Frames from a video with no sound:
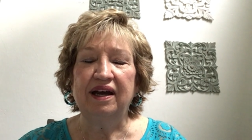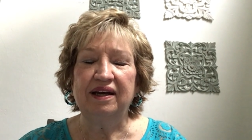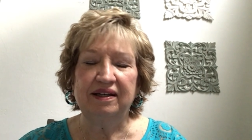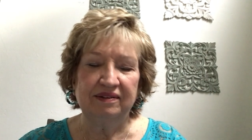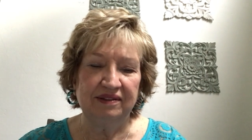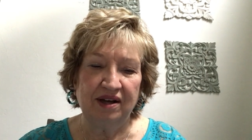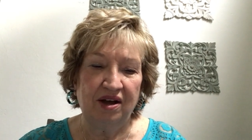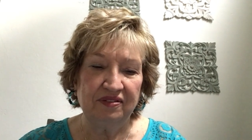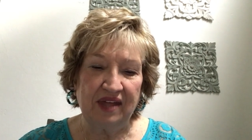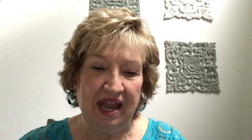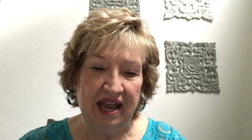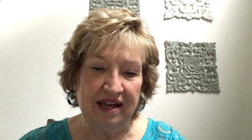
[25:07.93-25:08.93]
Uh,
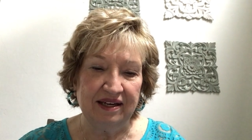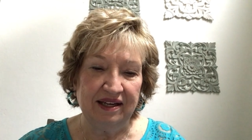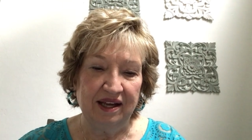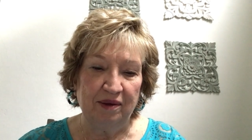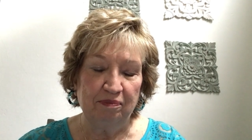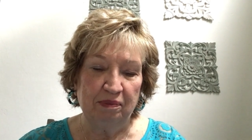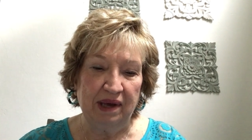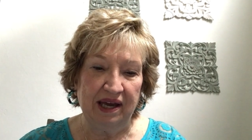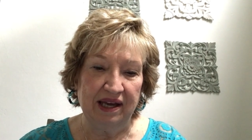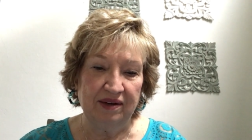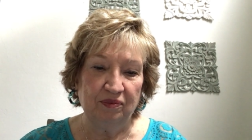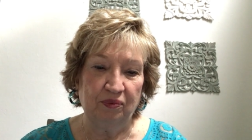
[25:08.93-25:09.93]
not that.
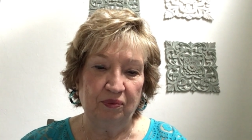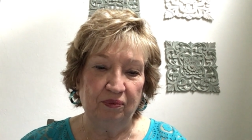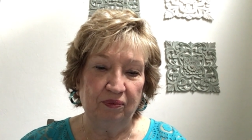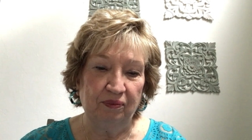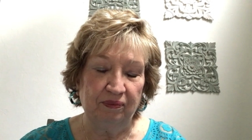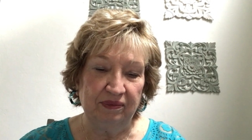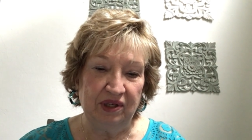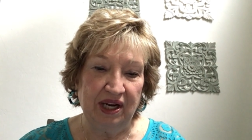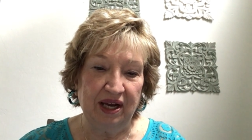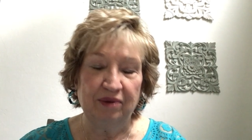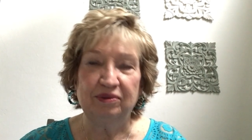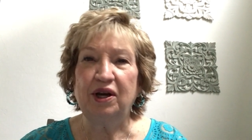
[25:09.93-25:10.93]
But you
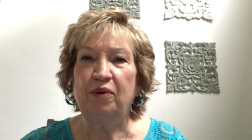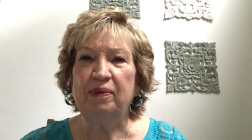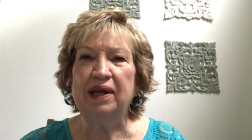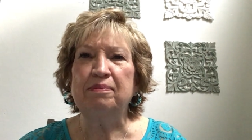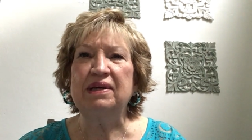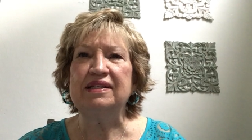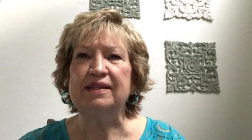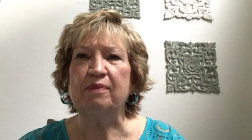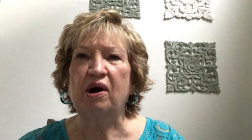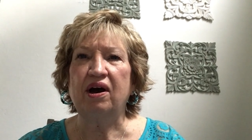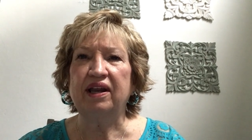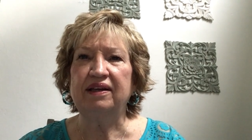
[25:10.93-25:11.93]
know, don't be a
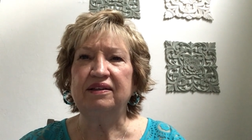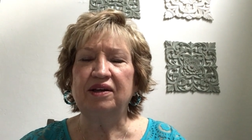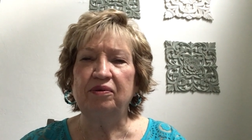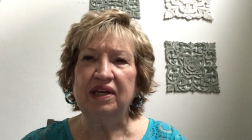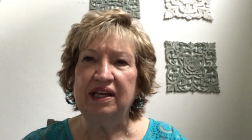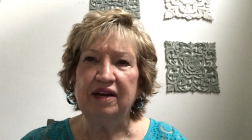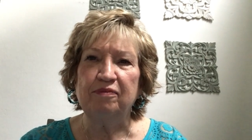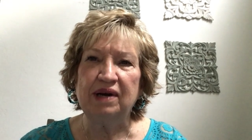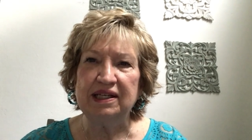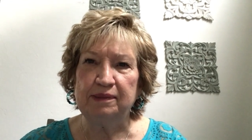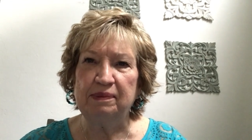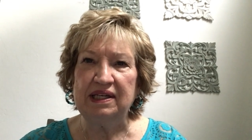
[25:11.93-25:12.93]
busybody. Don't get in
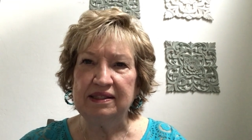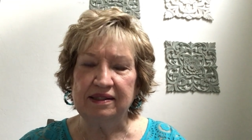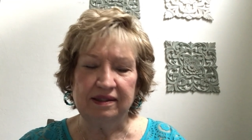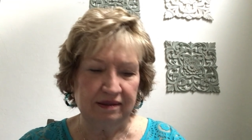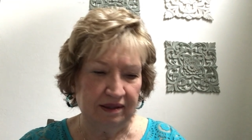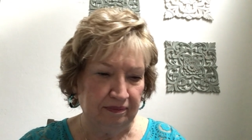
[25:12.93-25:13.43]
everybody's business.